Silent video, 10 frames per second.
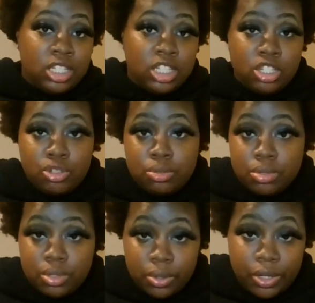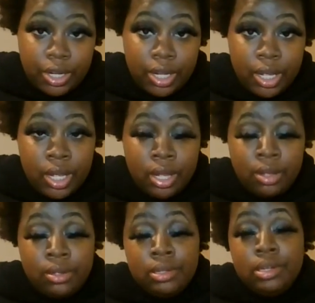it's a true story.
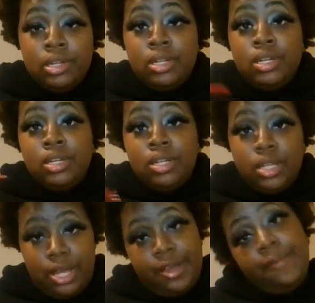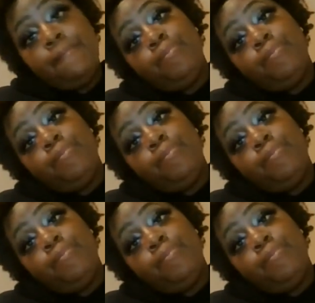Yeah.